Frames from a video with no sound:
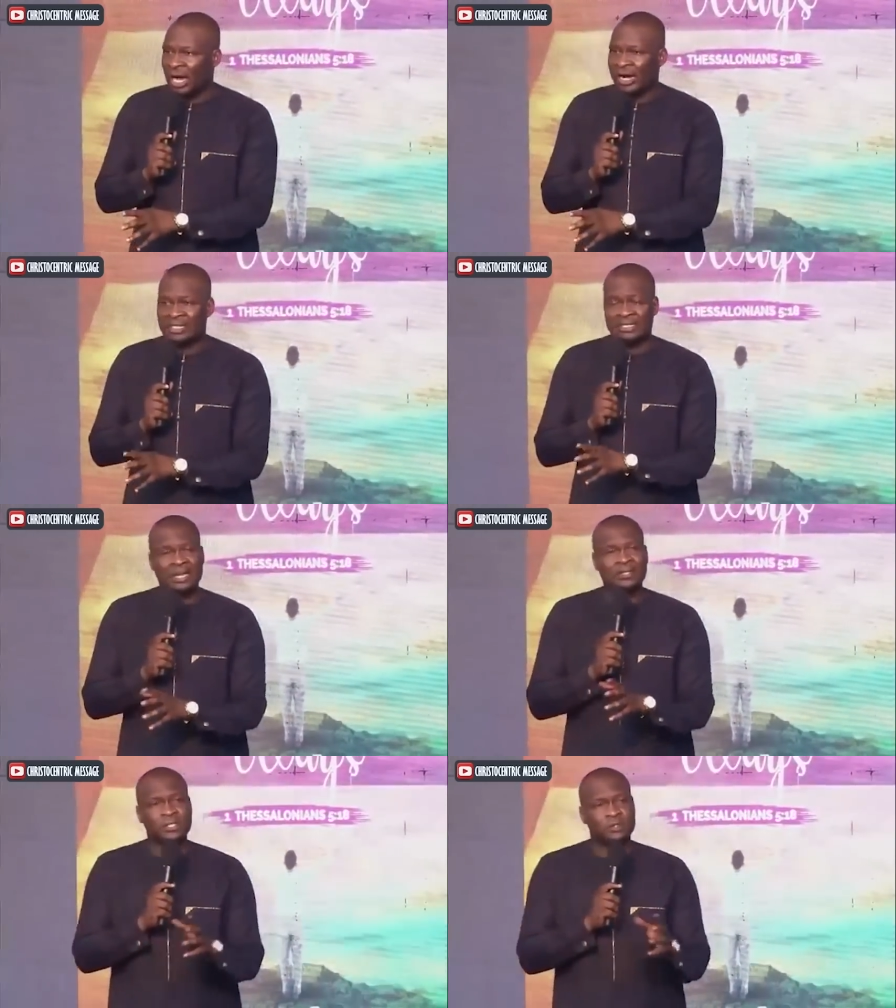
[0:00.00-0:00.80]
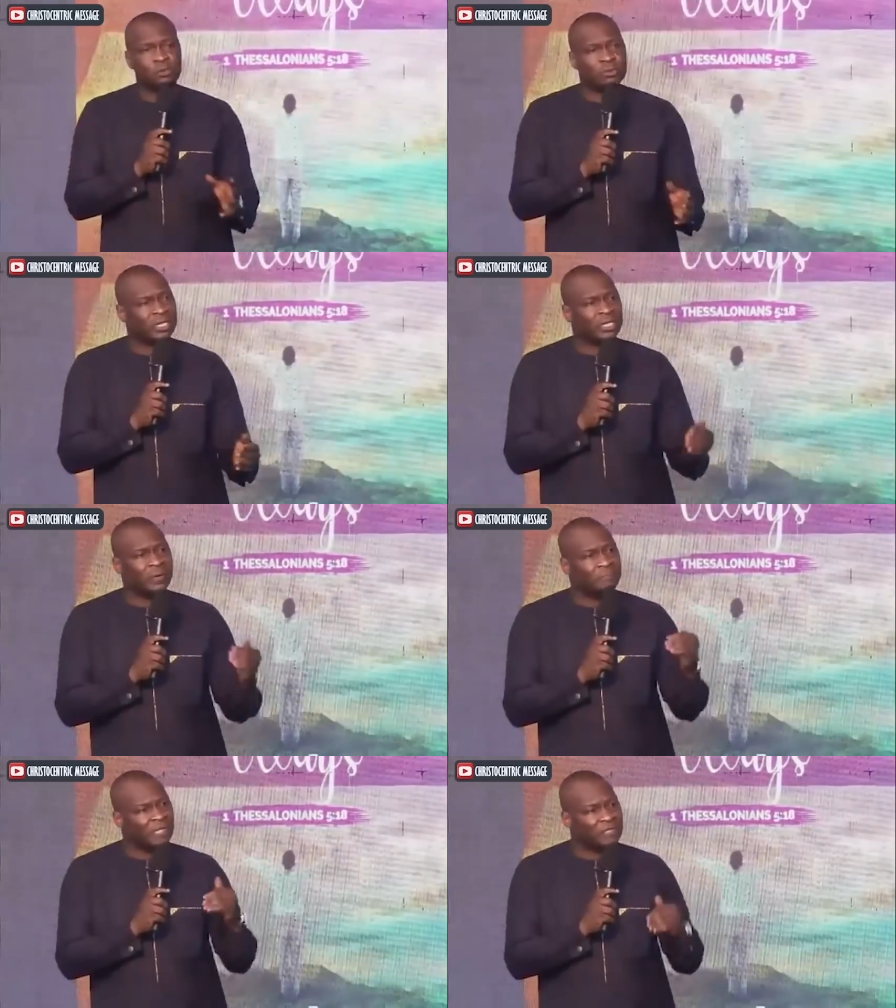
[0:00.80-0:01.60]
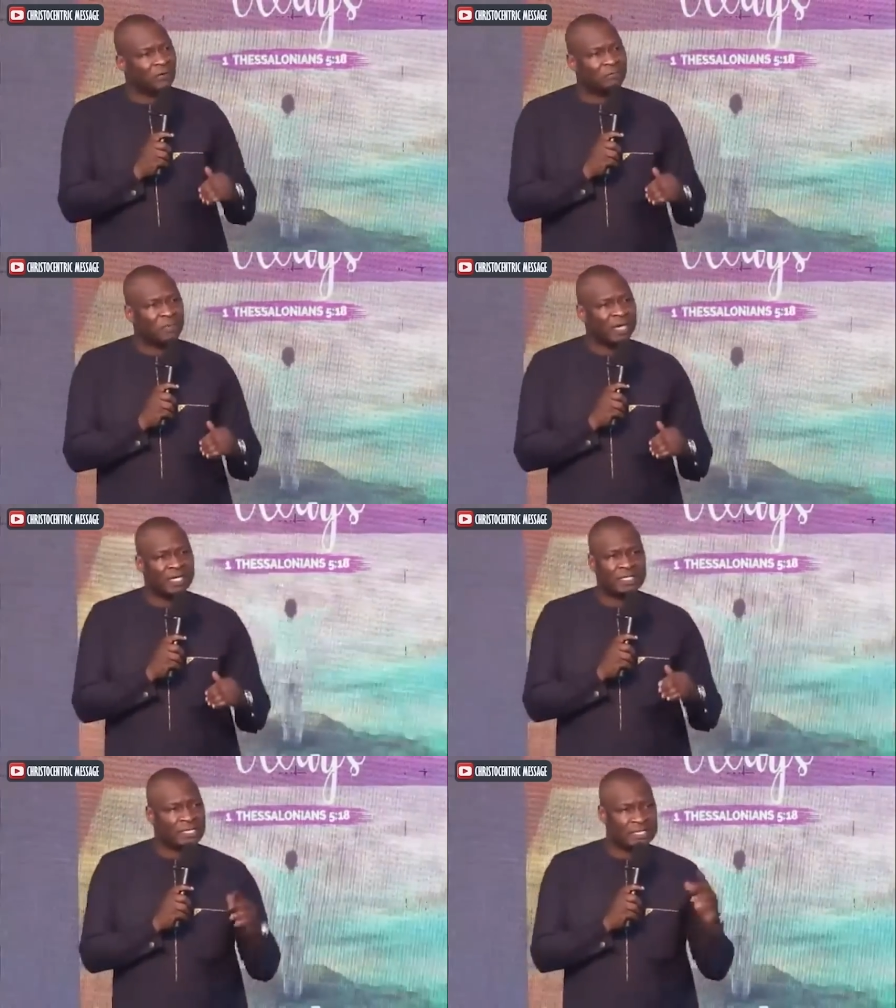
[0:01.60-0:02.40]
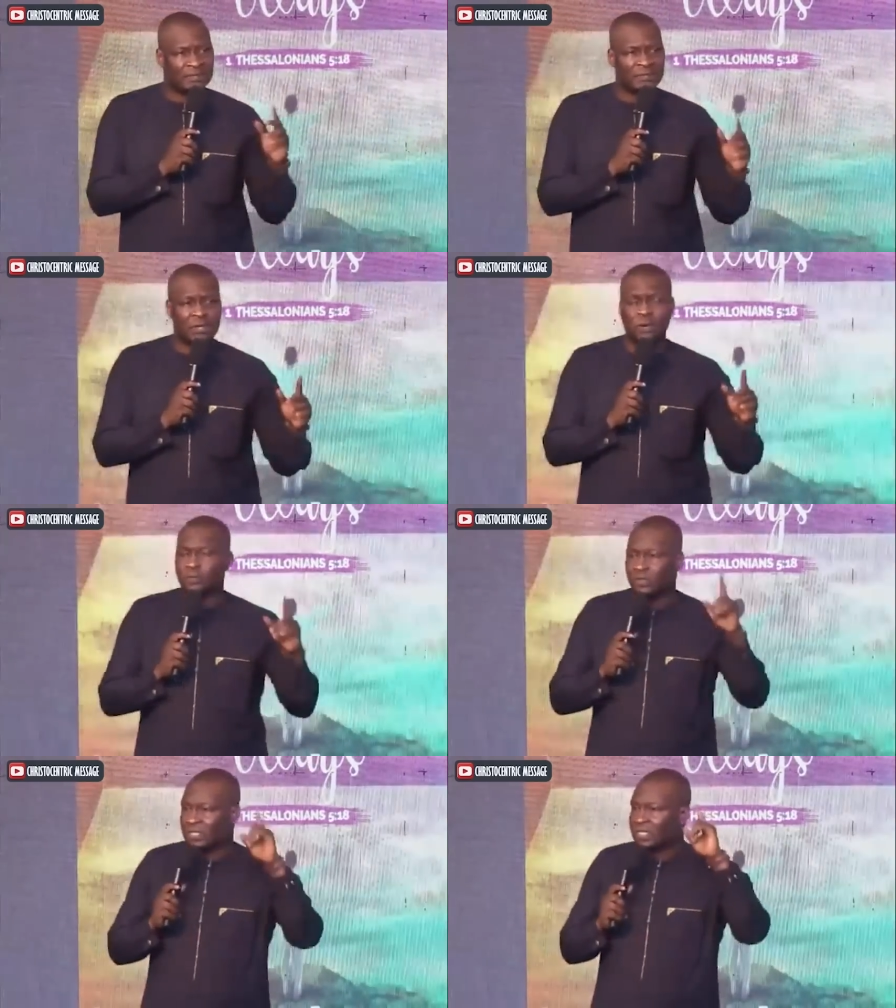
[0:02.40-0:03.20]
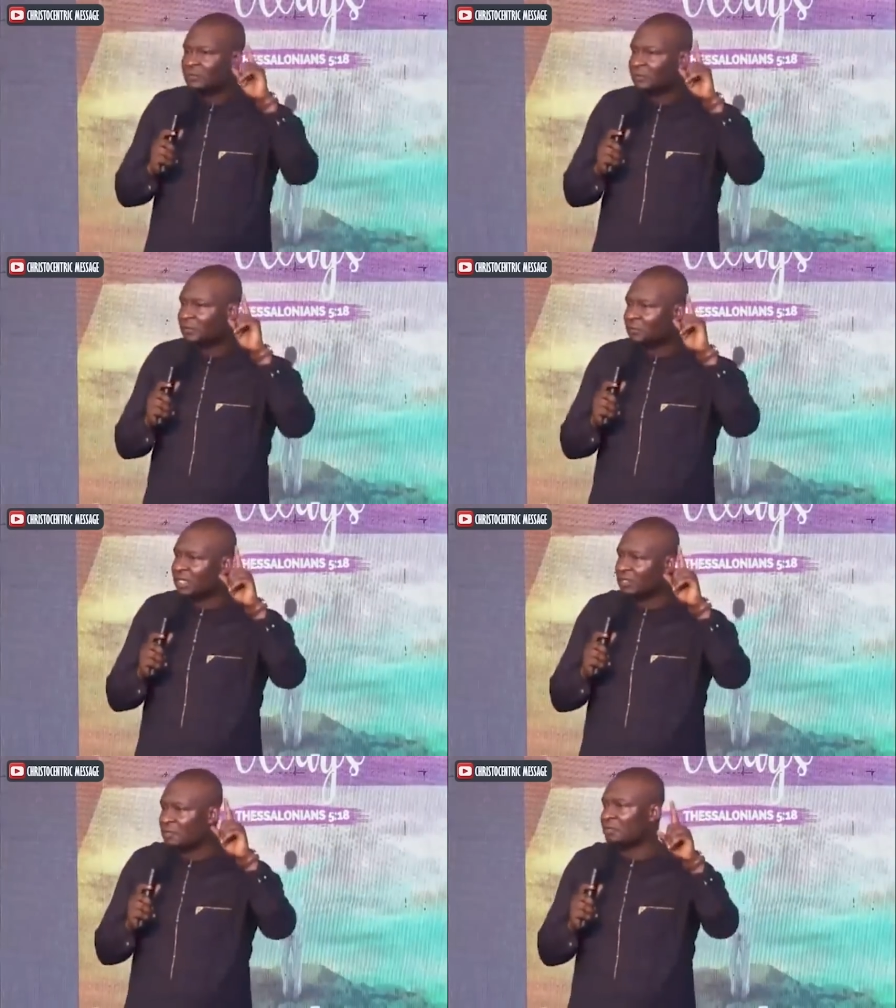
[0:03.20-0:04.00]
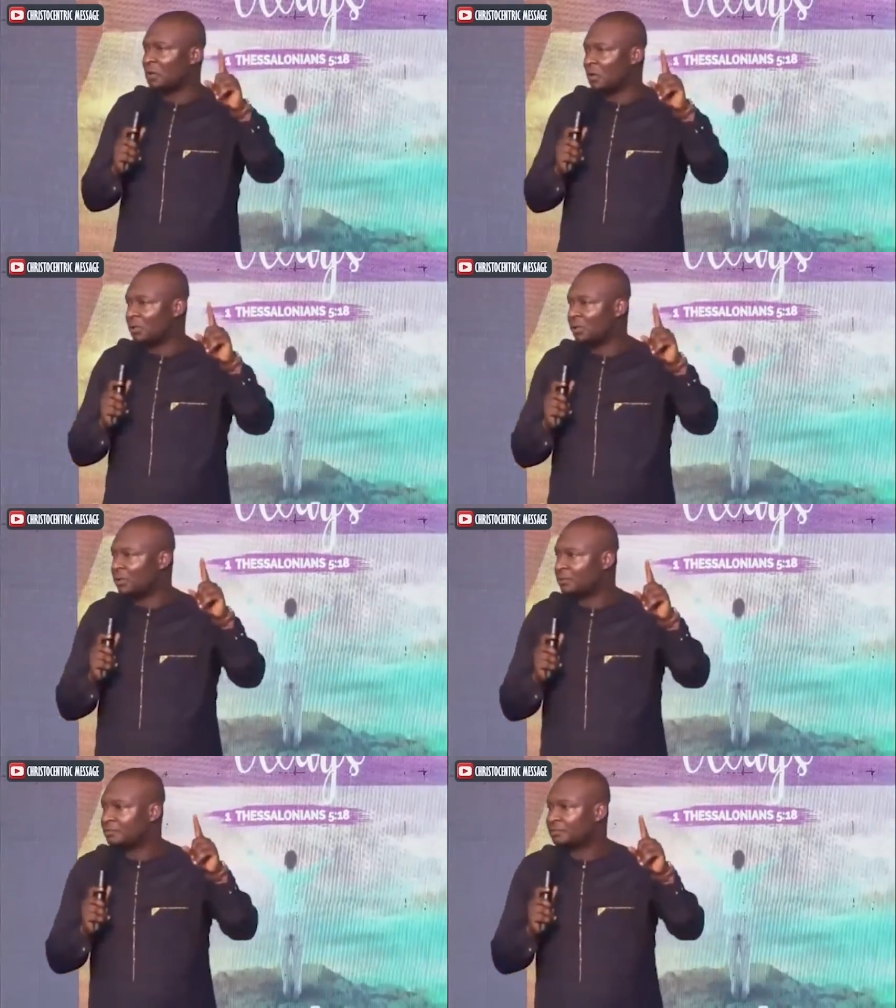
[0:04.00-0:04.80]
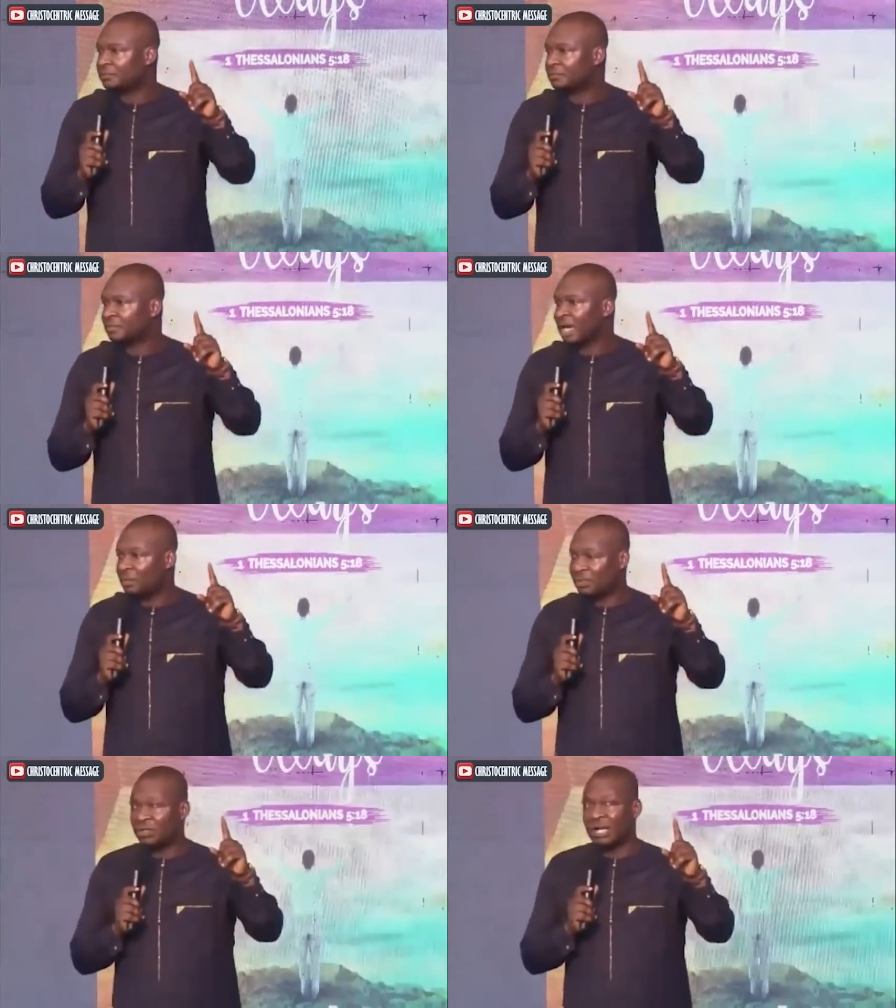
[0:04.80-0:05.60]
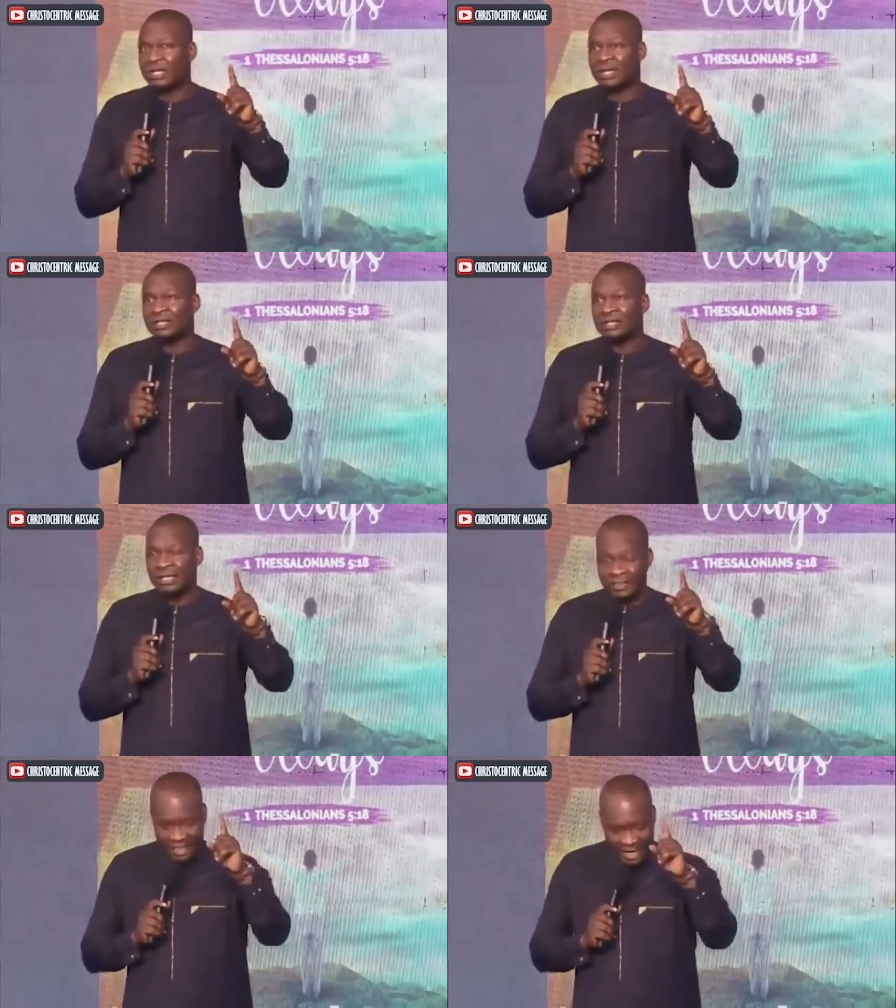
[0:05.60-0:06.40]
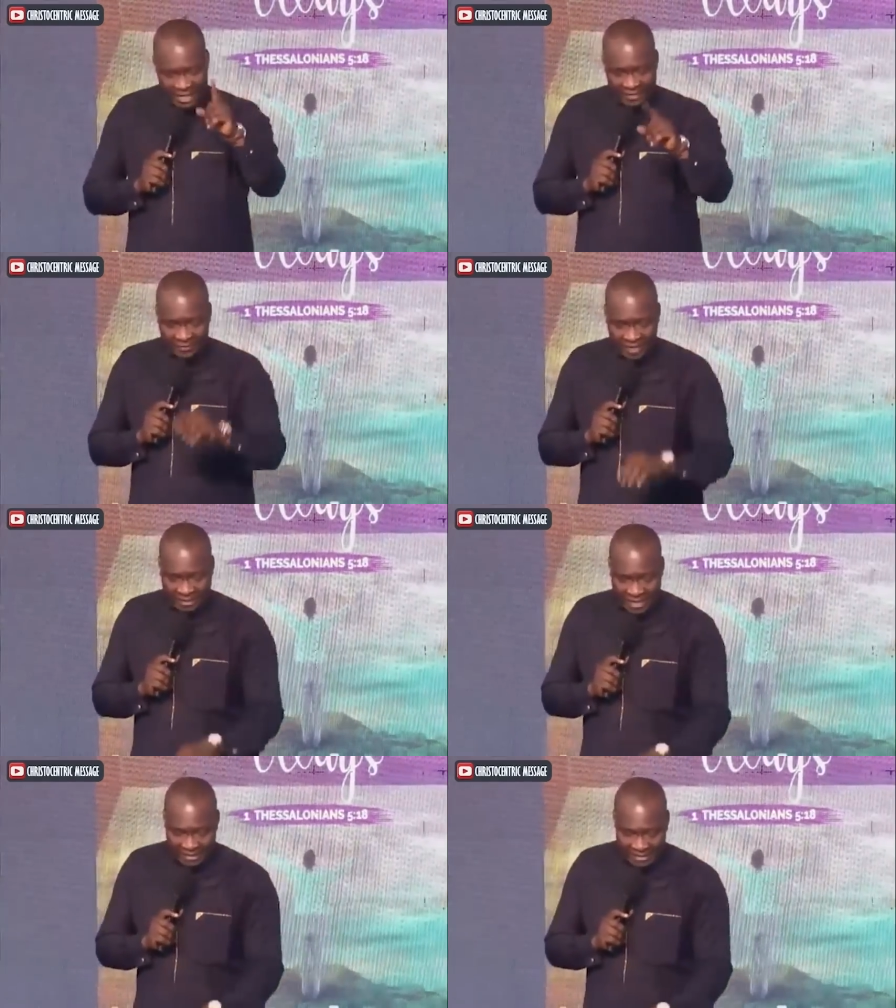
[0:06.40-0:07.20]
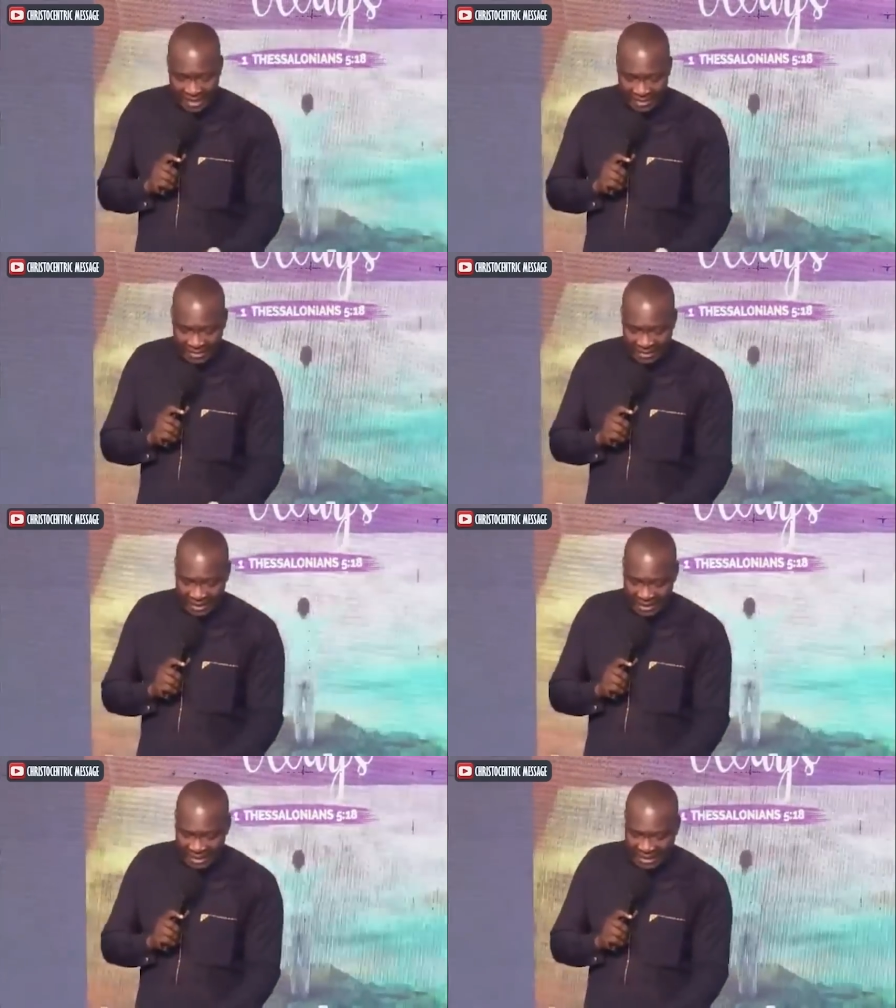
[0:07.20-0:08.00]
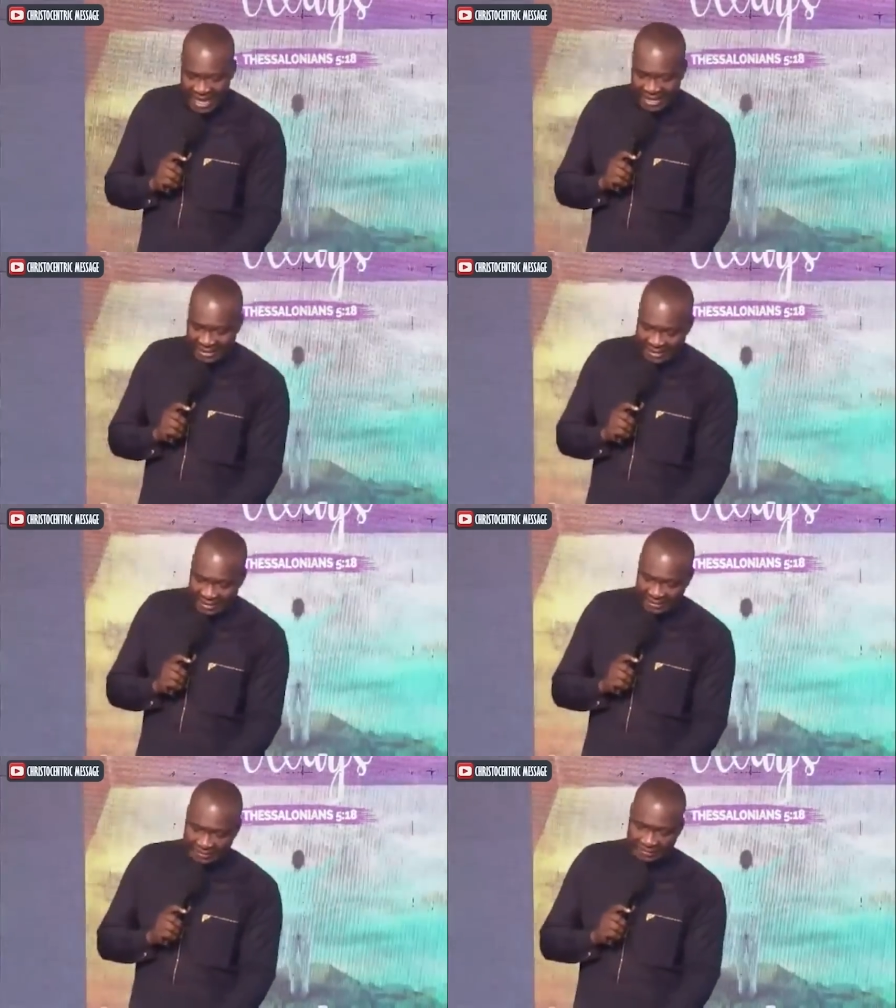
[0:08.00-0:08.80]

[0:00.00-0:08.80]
And I tell you the truth, in the midst of pain, it is difficult to see the faithfulness of God. Are we together? The next verse there says, yet.